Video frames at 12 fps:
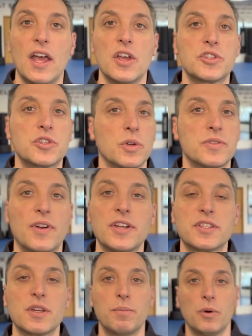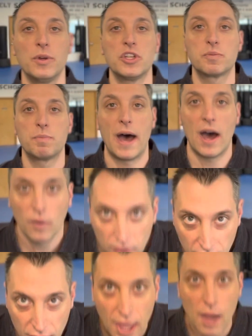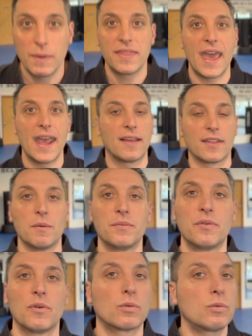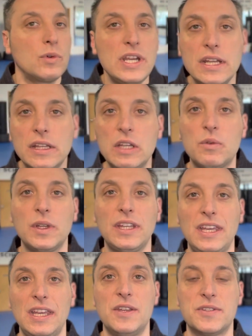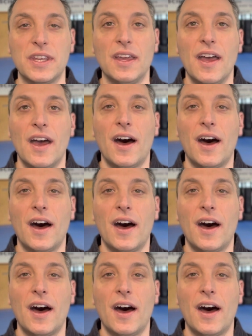So it's very simple, we just bow and we thank them. Really, really easy.